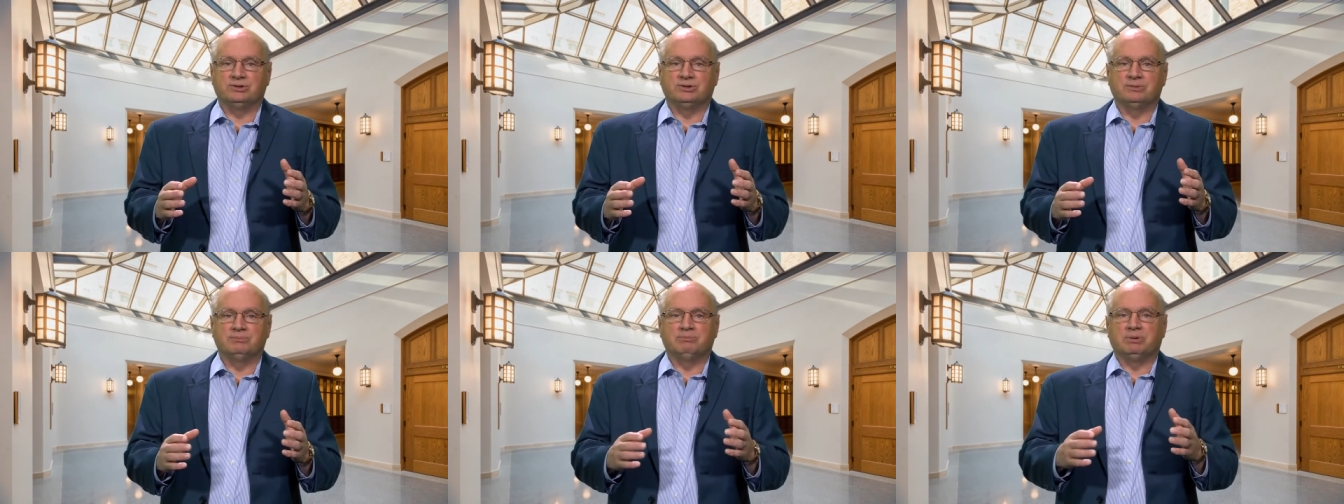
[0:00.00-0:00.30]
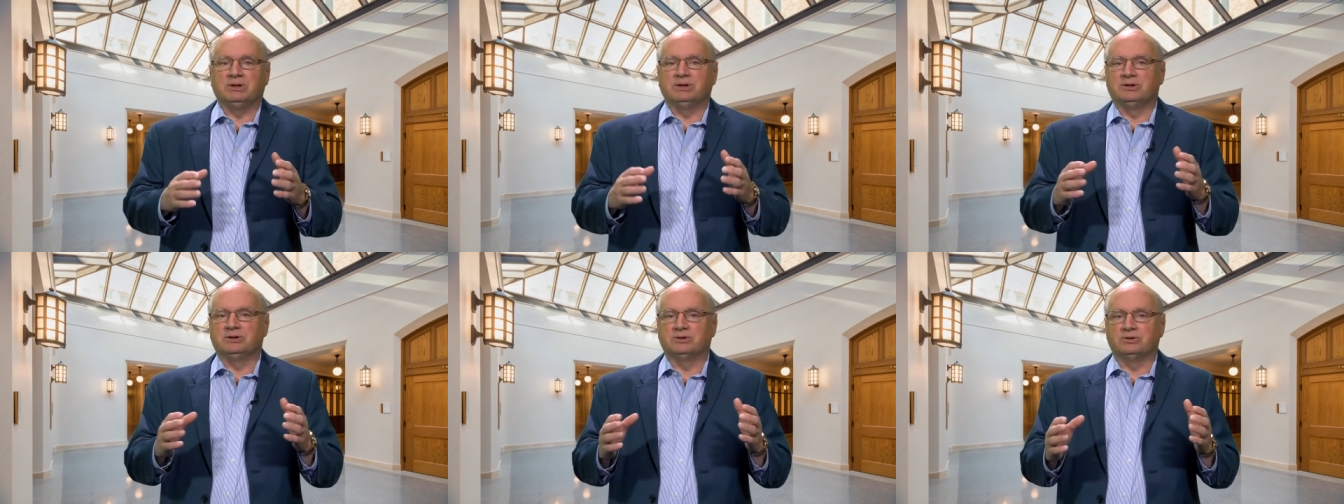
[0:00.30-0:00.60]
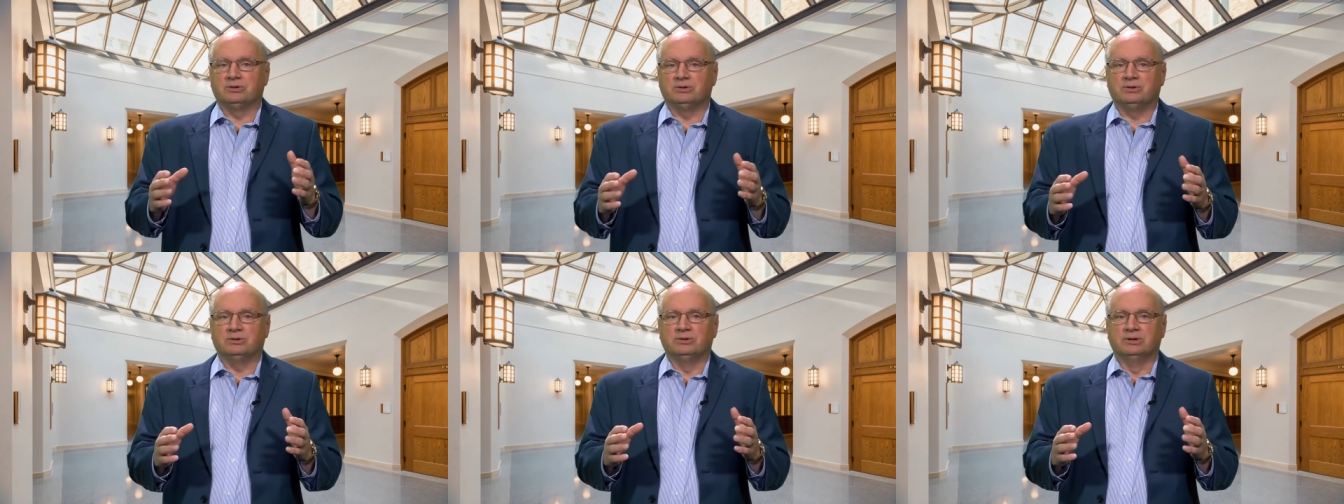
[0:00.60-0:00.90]
and
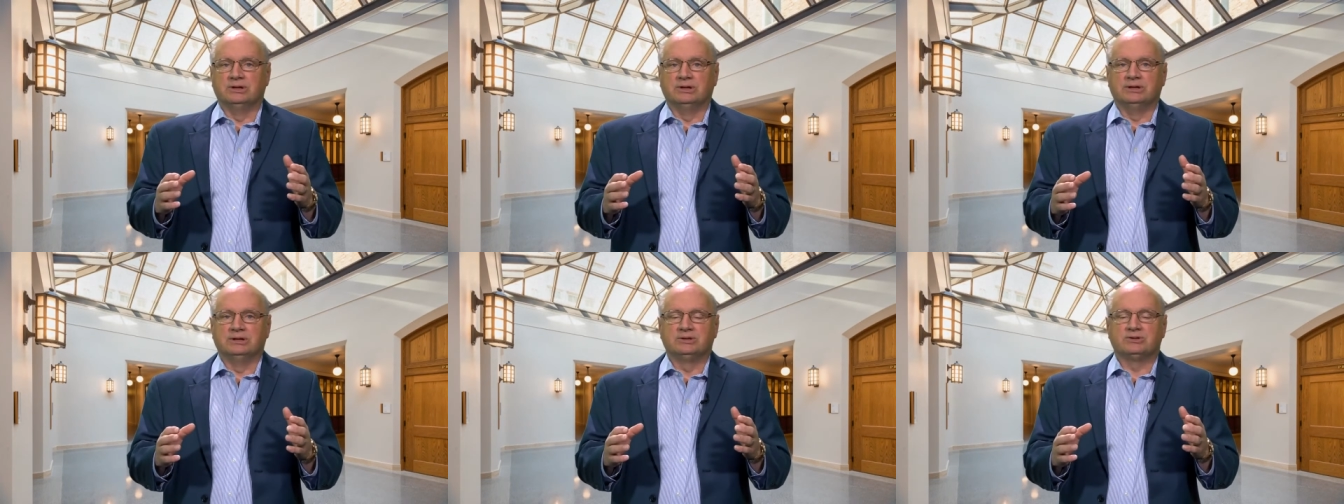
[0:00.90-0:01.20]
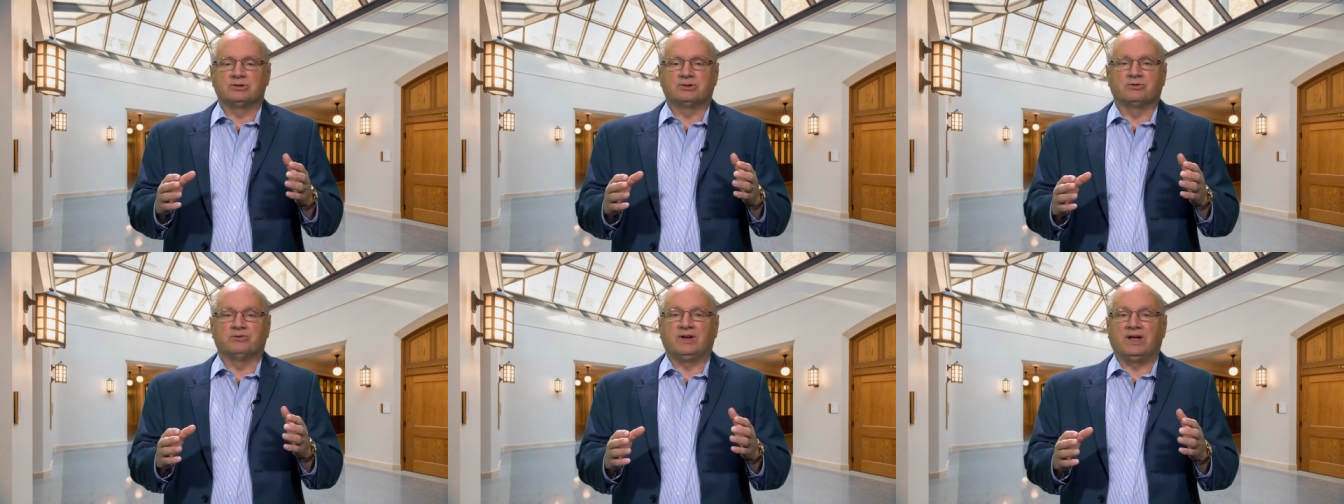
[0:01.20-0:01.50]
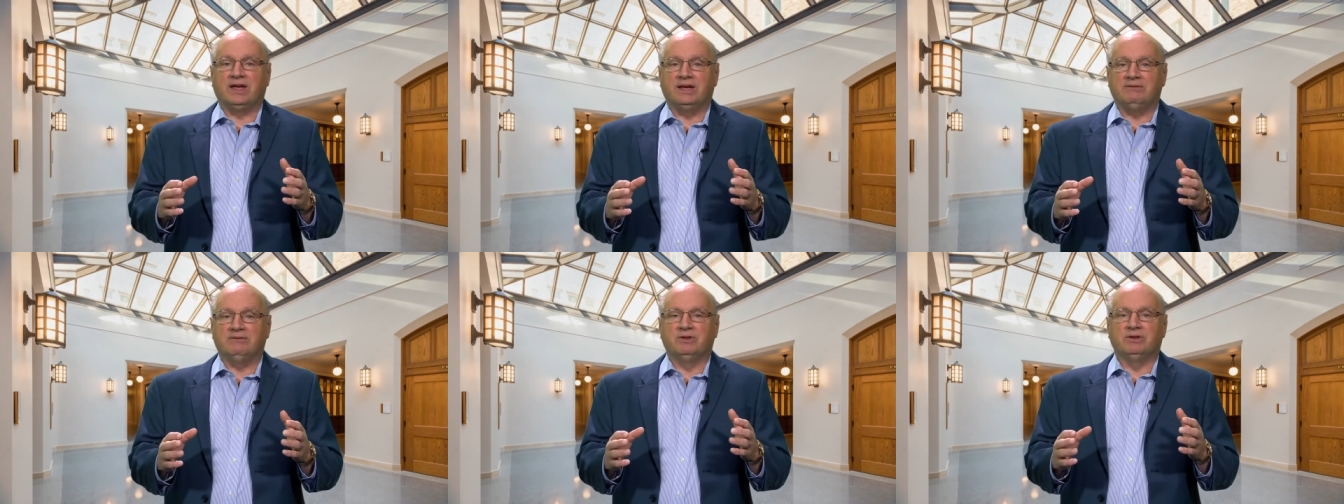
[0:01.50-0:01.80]
political
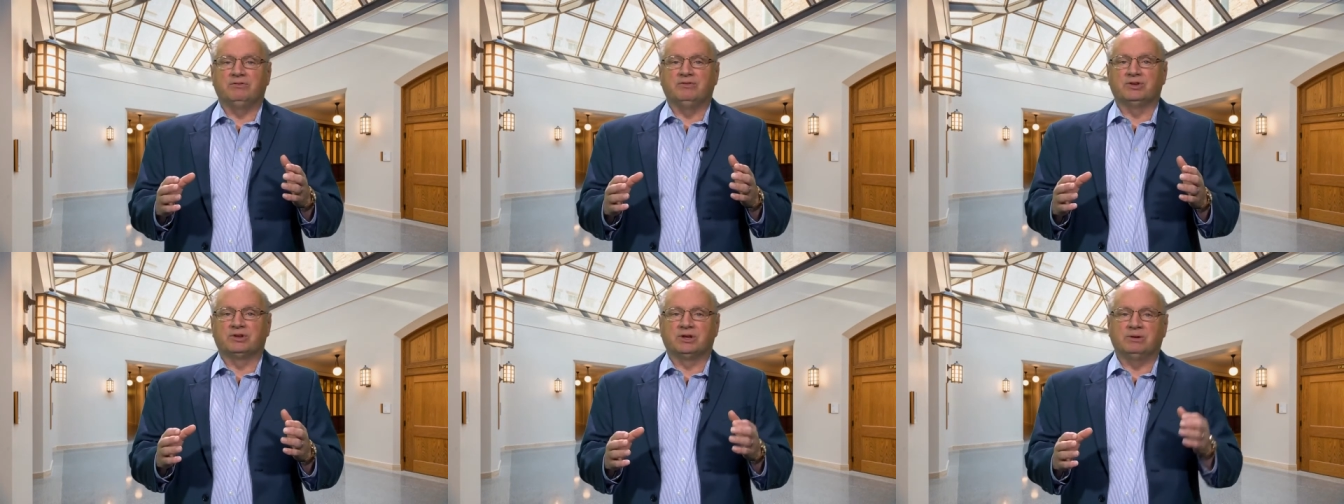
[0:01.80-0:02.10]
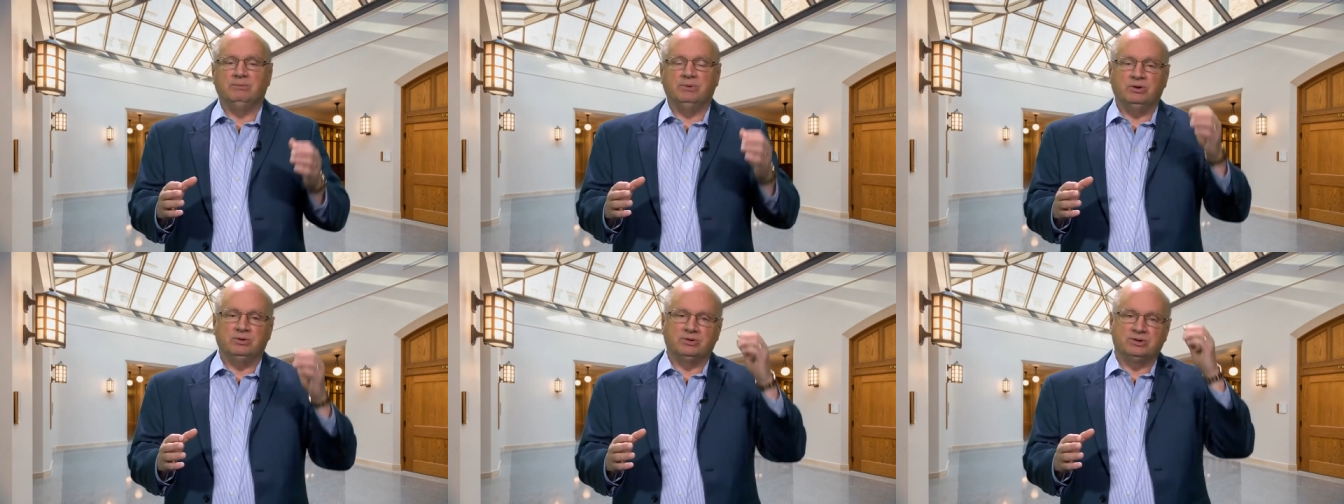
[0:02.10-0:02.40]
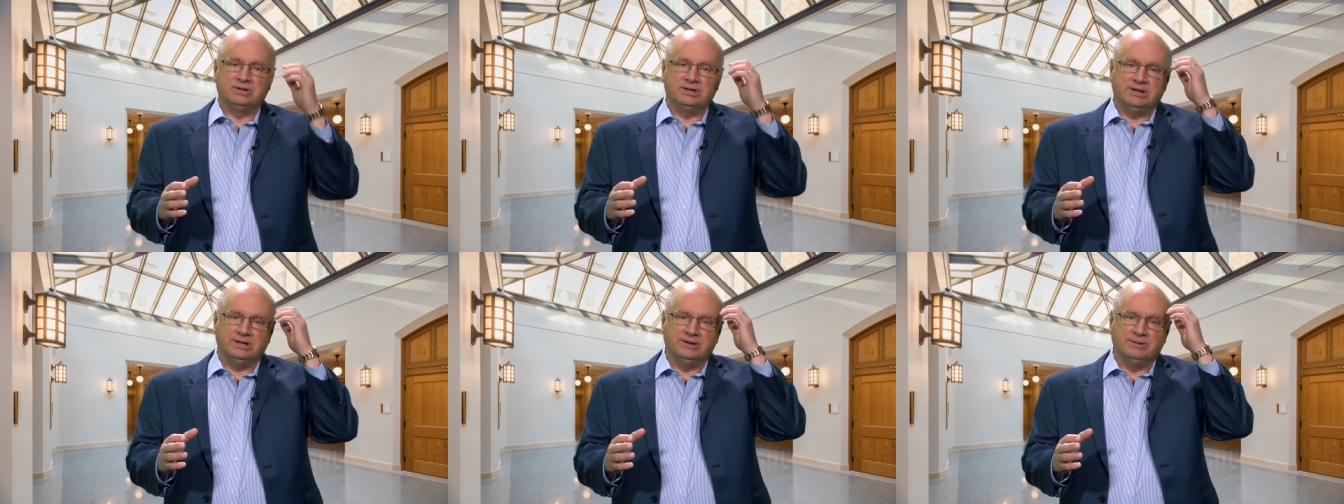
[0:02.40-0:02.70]
survival of the
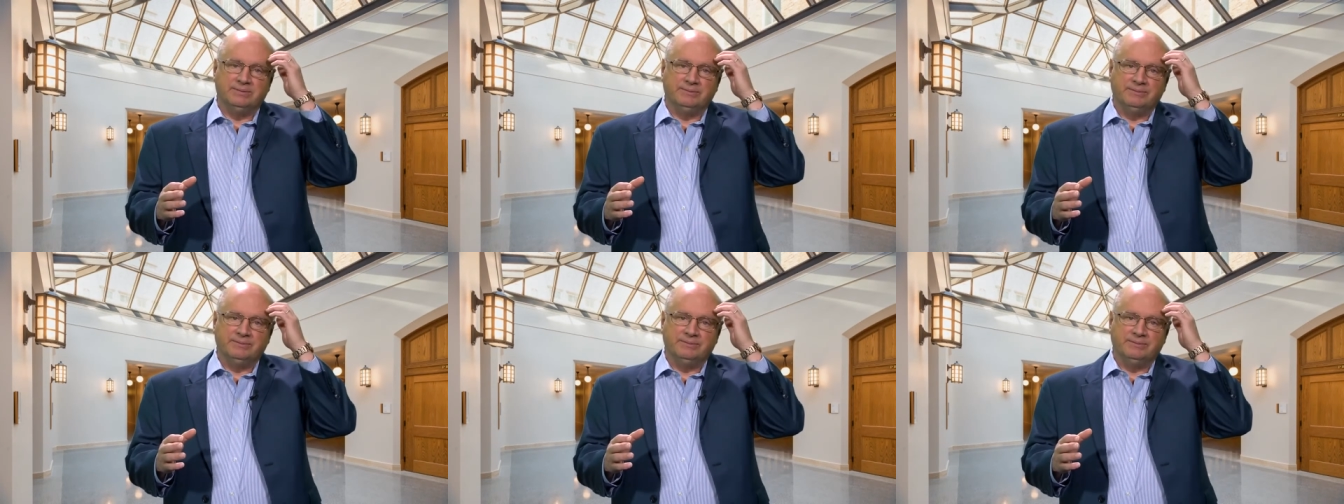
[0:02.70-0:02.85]
community.